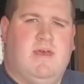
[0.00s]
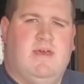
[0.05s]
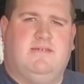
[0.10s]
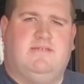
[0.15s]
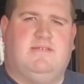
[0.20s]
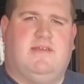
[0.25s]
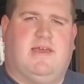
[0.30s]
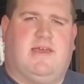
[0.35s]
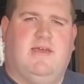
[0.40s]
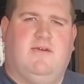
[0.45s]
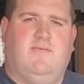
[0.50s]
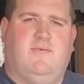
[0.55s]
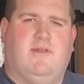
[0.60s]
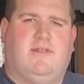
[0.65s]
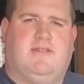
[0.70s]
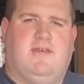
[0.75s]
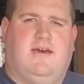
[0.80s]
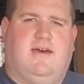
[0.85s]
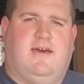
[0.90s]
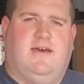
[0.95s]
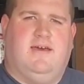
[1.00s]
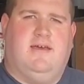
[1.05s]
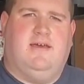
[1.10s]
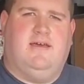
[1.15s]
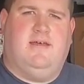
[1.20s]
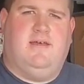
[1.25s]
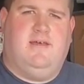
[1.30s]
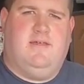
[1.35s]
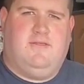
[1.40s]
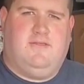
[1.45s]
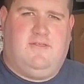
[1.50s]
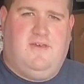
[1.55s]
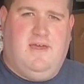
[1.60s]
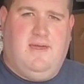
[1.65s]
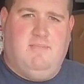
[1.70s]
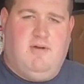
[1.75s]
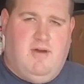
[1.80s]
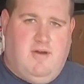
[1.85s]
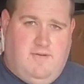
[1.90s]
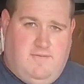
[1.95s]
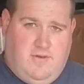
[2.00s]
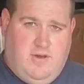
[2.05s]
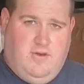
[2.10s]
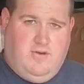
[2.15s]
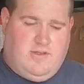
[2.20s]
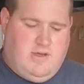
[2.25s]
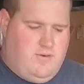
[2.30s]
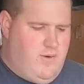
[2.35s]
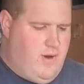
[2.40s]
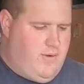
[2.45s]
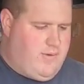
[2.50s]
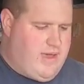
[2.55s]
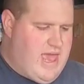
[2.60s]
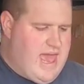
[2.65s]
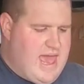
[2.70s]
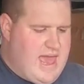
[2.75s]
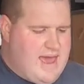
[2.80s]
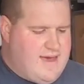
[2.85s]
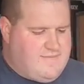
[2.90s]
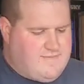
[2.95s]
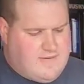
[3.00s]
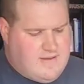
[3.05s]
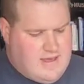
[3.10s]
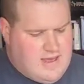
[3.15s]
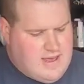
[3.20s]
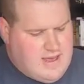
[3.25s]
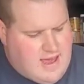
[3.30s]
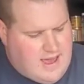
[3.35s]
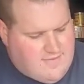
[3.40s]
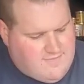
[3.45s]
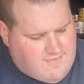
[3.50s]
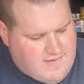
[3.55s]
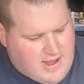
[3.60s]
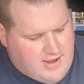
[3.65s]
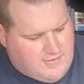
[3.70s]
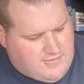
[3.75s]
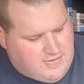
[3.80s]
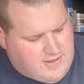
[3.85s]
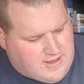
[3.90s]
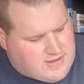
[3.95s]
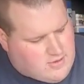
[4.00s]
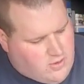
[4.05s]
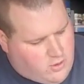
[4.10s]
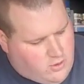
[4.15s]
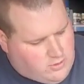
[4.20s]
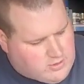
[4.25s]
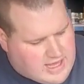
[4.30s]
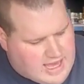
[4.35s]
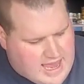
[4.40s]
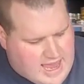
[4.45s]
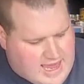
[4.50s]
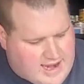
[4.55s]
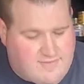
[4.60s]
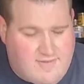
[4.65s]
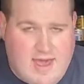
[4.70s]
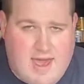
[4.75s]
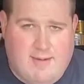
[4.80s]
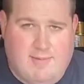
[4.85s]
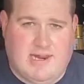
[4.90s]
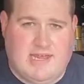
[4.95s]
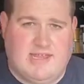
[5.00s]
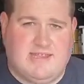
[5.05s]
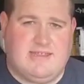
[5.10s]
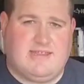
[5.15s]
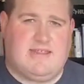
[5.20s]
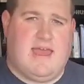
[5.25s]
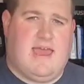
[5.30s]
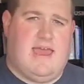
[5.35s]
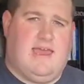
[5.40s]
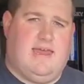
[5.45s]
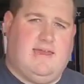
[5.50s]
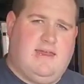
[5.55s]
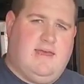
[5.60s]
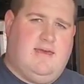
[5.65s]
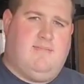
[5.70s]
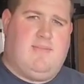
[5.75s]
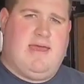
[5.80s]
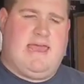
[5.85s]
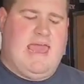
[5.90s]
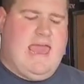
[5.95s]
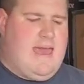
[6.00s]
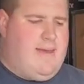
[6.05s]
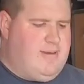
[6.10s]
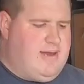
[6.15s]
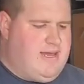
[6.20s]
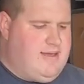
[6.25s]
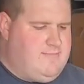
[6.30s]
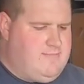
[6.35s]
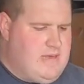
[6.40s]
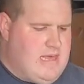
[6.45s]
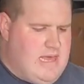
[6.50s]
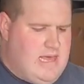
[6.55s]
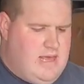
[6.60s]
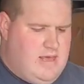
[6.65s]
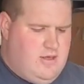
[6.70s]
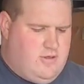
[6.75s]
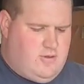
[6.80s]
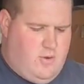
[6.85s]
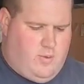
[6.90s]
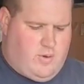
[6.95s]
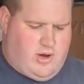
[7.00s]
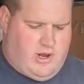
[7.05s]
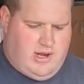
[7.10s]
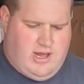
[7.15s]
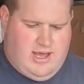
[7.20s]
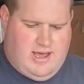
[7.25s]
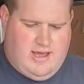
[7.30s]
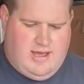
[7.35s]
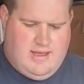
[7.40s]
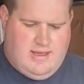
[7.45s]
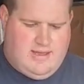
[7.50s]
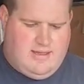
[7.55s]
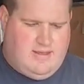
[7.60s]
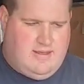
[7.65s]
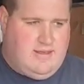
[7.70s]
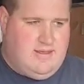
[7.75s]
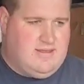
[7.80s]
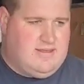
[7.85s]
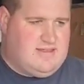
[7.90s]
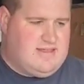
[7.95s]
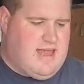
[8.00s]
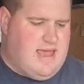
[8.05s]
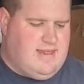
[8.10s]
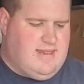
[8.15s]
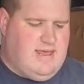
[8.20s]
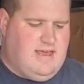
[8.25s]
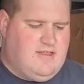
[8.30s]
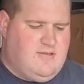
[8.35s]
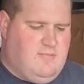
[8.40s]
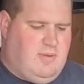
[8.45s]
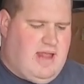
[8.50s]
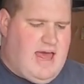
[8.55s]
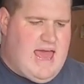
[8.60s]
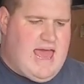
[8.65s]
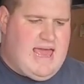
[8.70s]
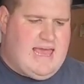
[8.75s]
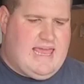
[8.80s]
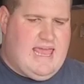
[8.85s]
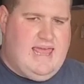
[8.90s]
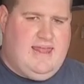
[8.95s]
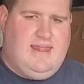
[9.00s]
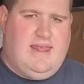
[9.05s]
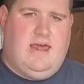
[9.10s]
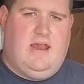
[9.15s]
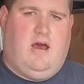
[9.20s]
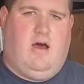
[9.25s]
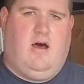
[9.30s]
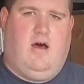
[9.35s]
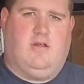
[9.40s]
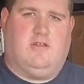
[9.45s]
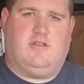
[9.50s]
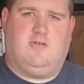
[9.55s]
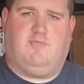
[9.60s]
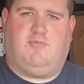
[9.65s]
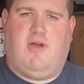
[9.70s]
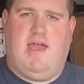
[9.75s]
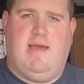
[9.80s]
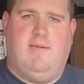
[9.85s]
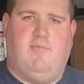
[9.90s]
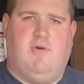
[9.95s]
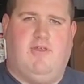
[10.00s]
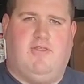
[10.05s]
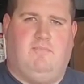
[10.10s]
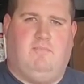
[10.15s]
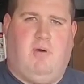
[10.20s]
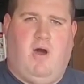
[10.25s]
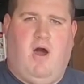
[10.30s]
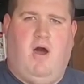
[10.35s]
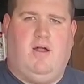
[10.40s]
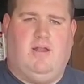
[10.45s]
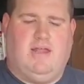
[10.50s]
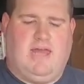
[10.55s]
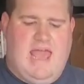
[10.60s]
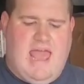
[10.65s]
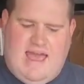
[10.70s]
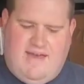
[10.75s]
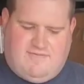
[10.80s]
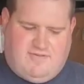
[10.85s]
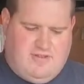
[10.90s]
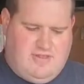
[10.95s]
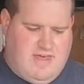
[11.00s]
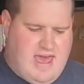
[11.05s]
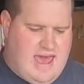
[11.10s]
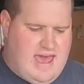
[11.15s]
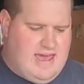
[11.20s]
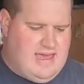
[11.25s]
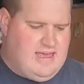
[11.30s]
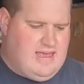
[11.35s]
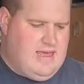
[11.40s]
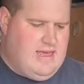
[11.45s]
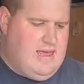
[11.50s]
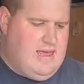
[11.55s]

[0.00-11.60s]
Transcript: Sticking with the theme of using what we have, I found this old can of ebony stain in my cabinet. So we're gonna stain these black, and then I'll spray them with poly after that.